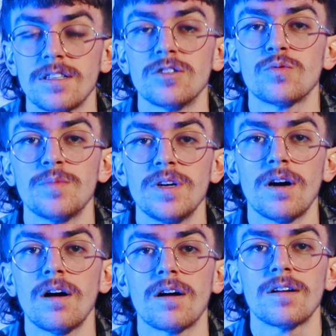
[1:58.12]
This will be
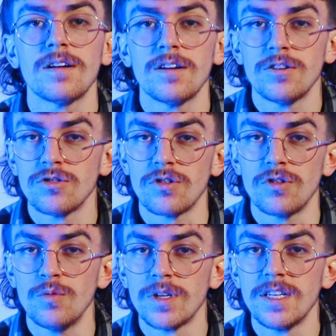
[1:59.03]
hard. So
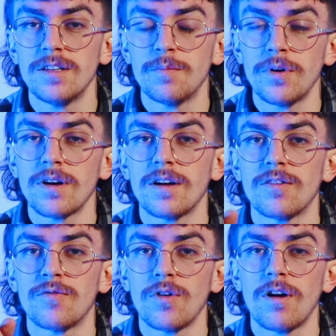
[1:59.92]
you will need to put on
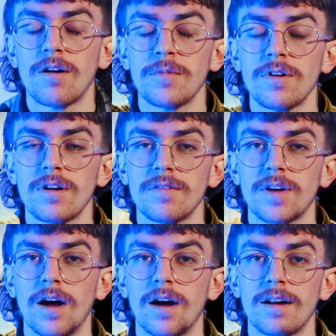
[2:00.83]
the full armor of
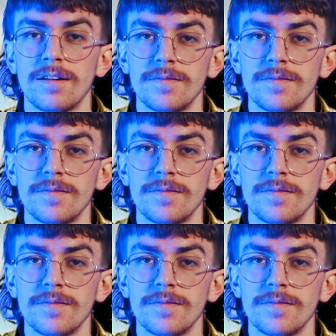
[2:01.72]
God.